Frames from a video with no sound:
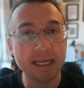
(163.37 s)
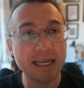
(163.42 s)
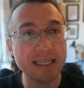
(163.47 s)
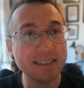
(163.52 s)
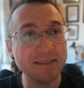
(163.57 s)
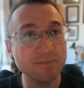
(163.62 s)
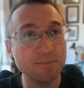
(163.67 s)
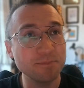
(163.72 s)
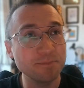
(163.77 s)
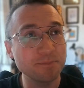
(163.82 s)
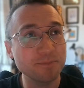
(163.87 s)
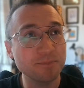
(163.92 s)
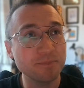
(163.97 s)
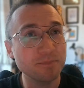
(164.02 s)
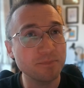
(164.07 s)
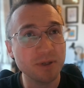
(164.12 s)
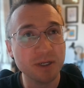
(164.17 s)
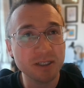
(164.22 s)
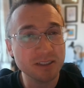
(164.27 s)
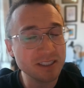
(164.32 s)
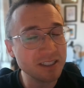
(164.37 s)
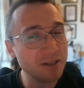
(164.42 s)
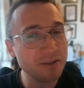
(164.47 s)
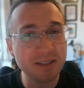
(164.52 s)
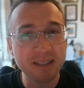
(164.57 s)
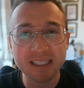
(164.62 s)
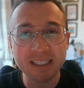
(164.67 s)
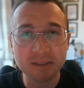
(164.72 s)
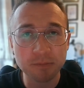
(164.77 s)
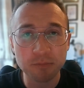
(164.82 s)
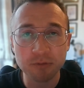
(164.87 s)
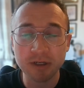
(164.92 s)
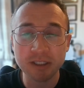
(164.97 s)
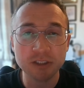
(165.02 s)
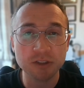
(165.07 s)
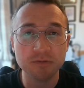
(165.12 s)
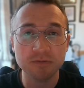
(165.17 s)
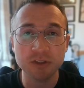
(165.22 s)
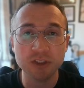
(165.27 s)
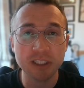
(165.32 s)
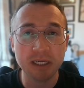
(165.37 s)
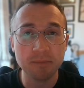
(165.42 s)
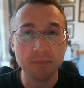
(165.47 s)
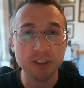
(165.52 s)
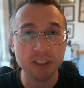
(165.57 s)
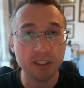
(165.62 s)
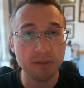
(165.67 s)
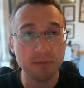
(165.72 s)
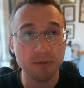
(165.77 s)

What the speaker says: And because I don't think there's a pressure of the championship,